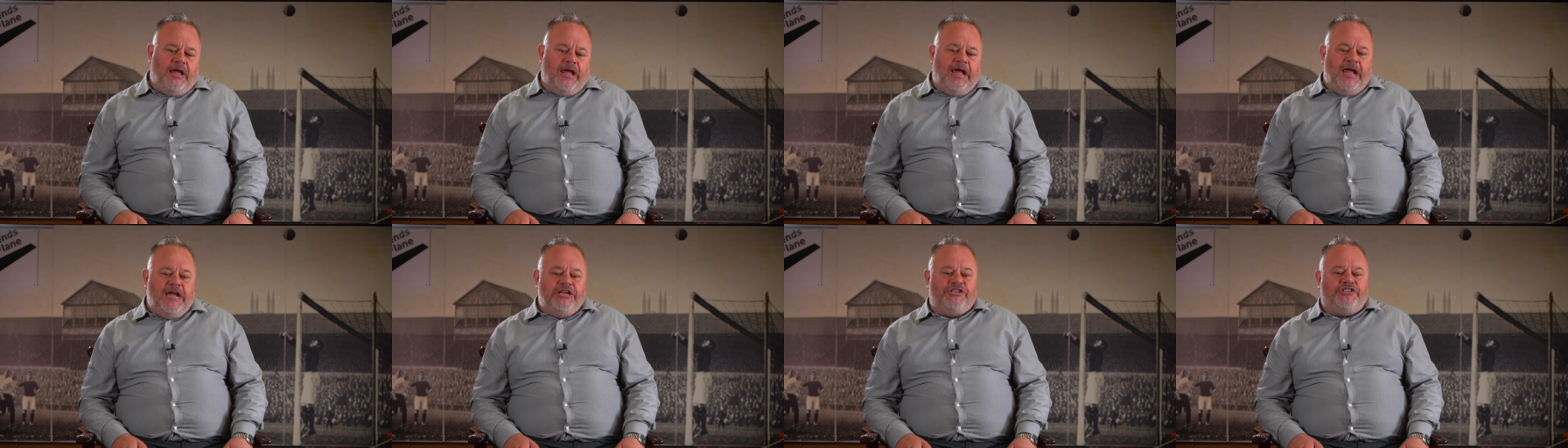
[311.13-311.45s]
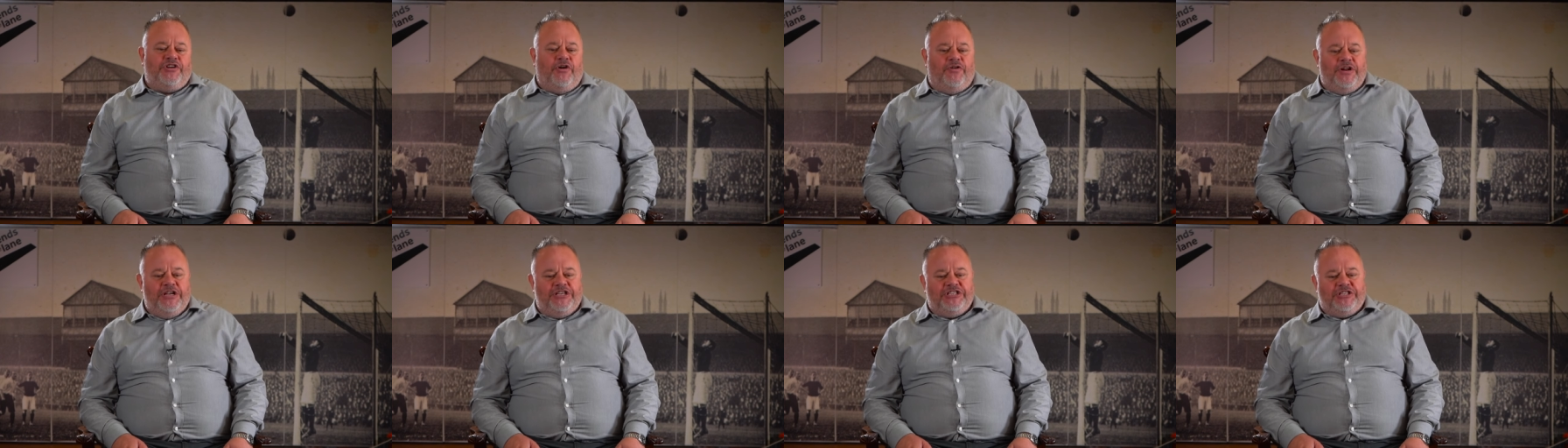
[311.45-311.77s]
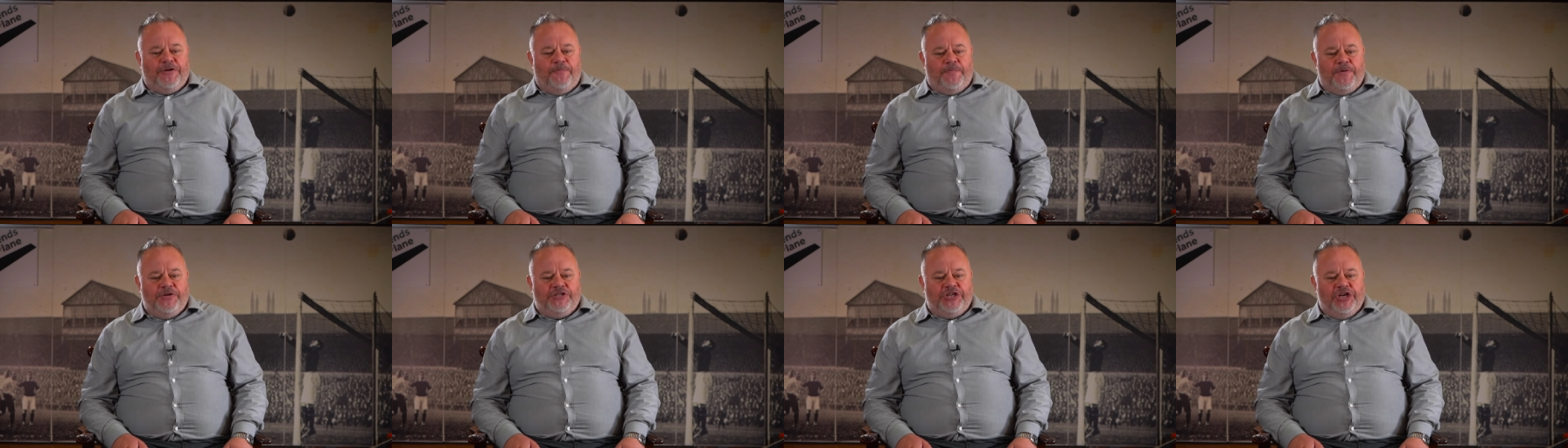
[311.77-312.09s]
it's only
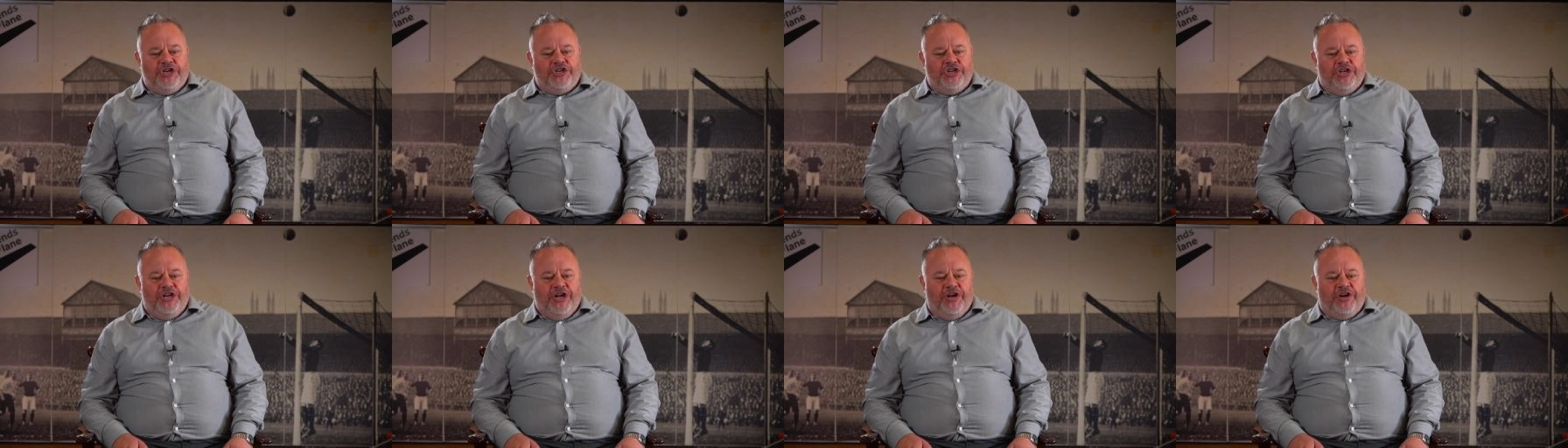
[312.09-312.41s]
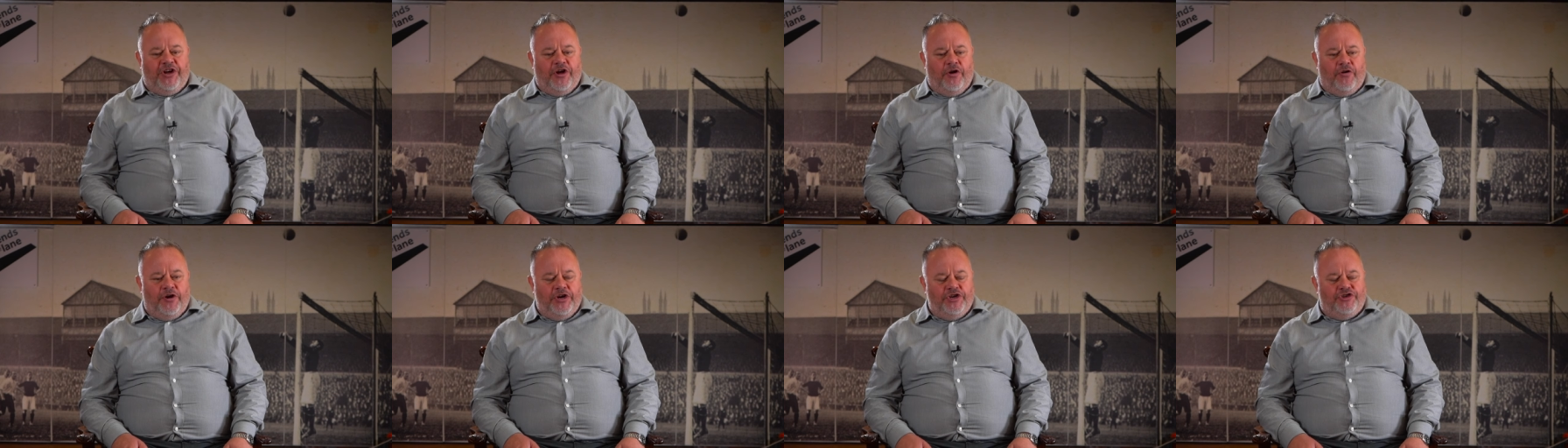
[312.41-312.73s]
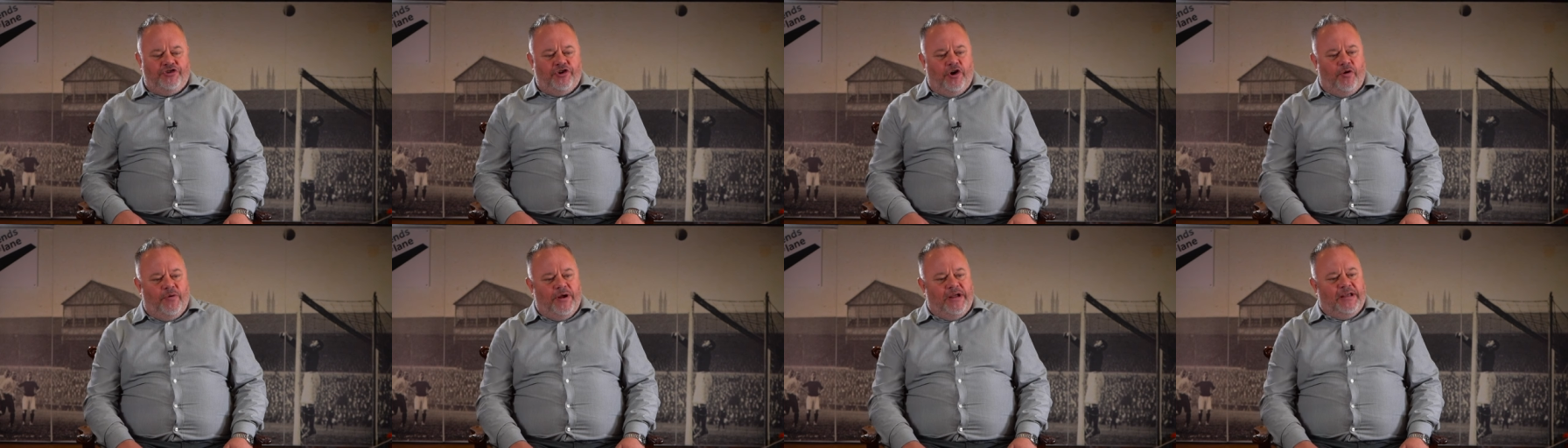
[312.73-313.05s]
supposition. You can only
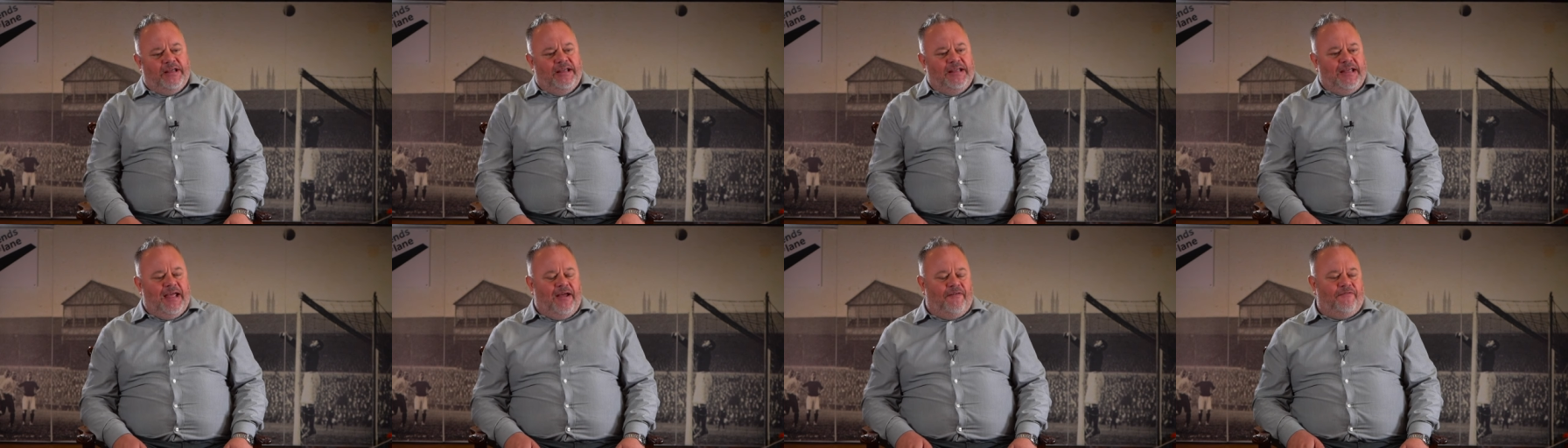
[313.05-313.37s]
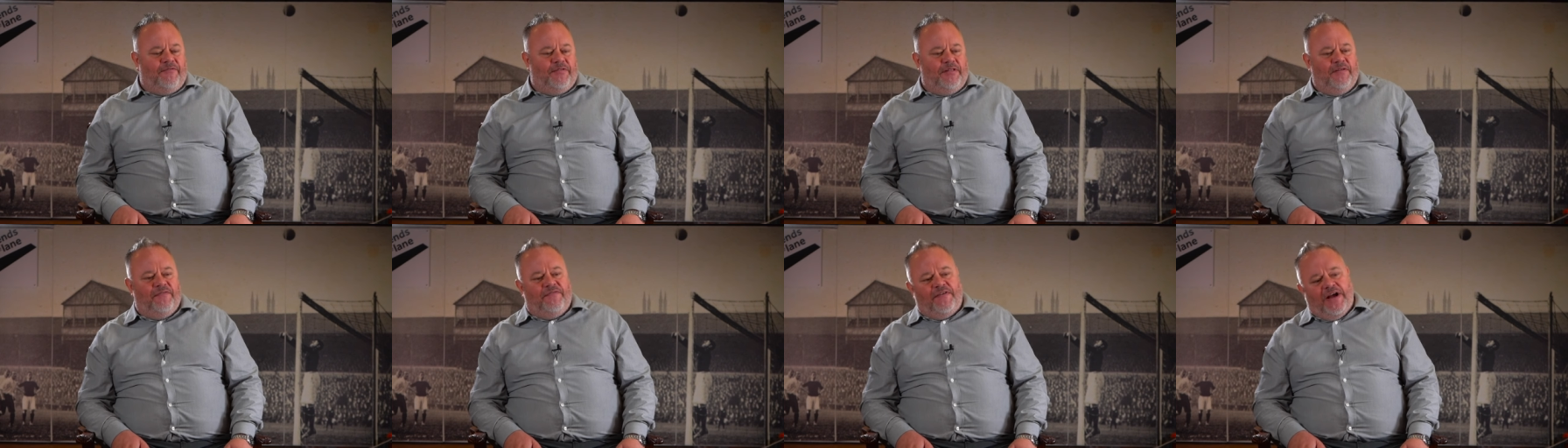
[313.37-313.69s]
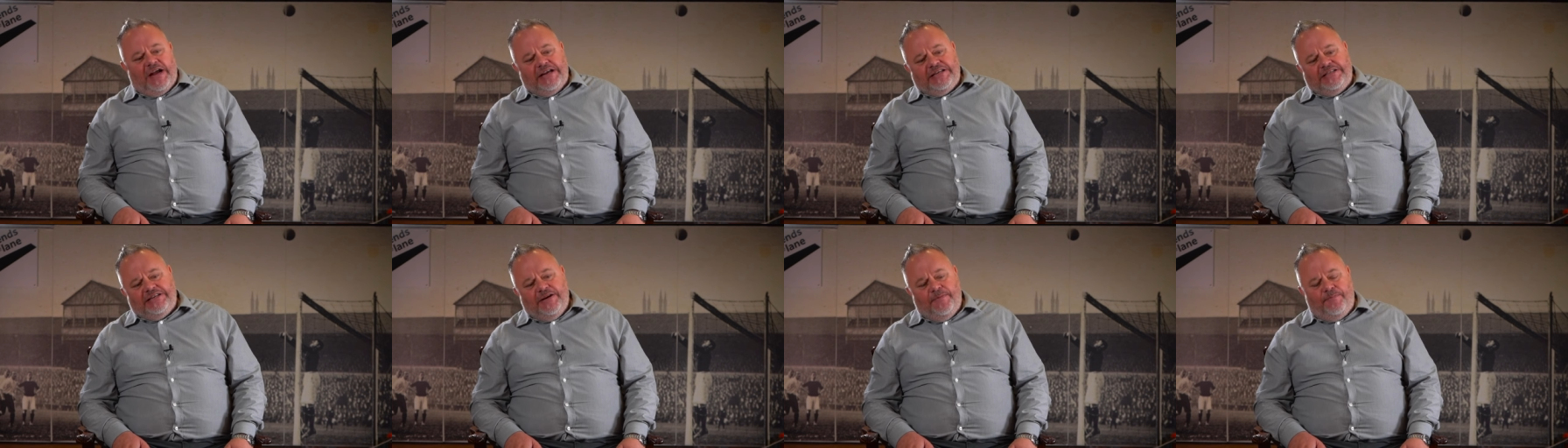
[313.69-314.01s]
draw what you can get from the
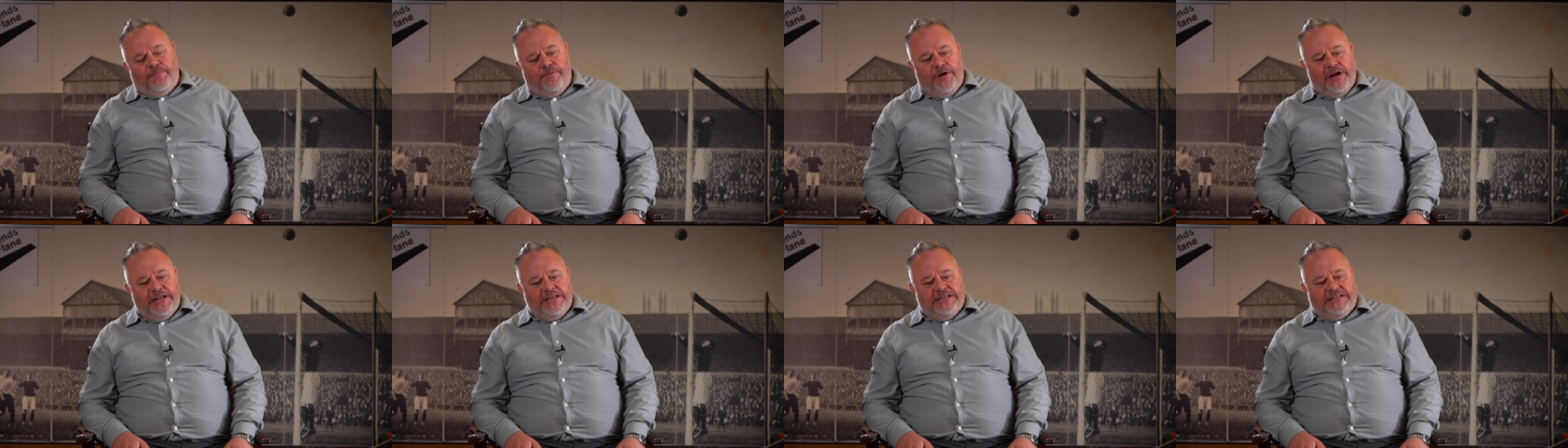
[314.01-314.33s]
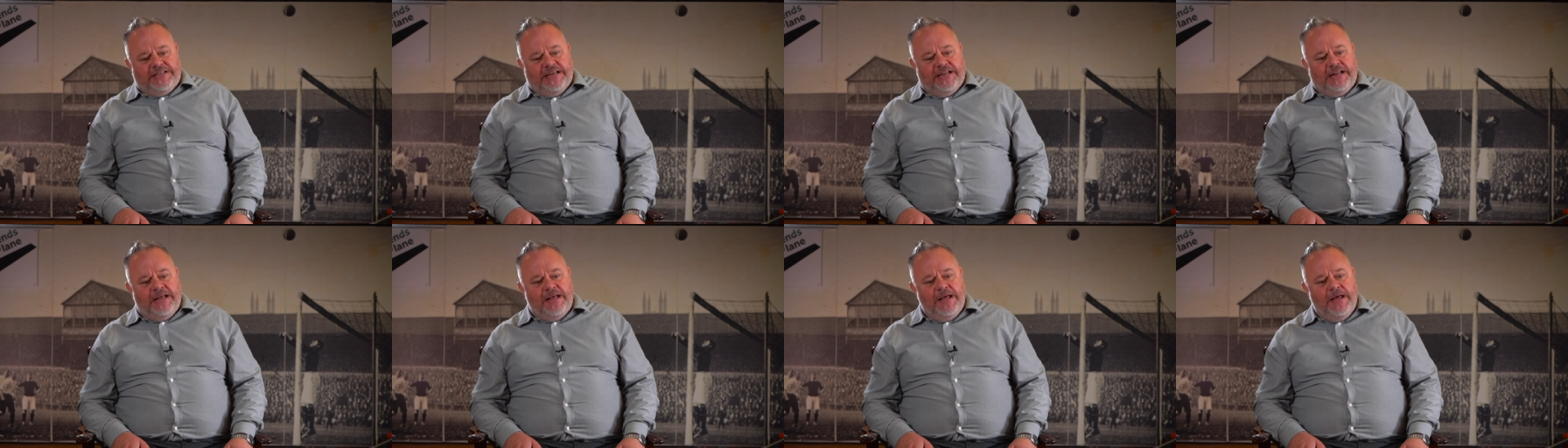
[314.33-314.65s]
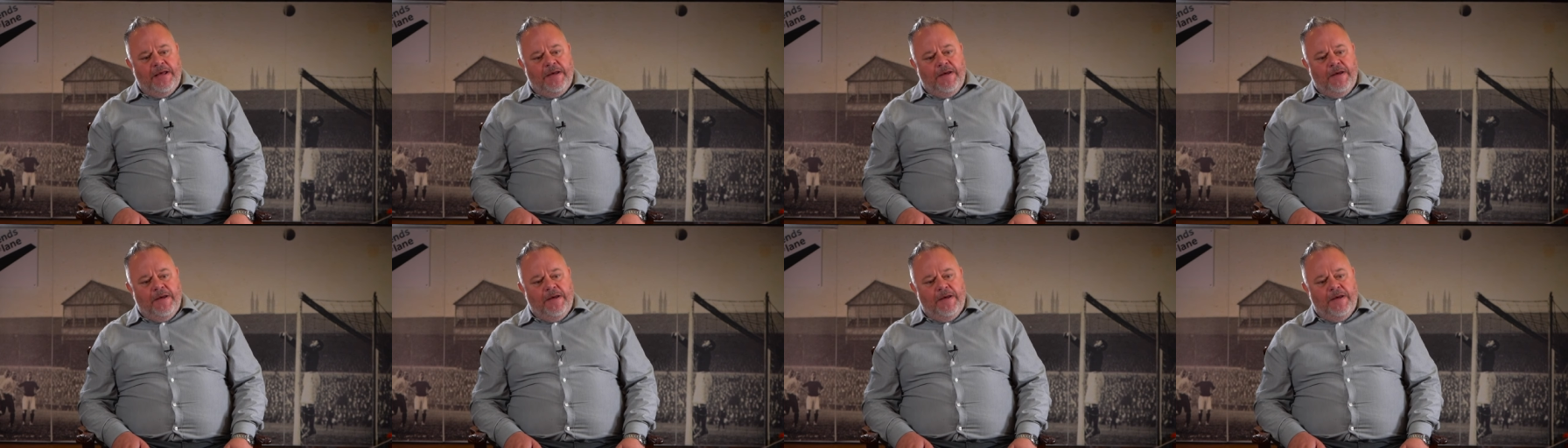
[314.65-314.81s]
facts that are printed.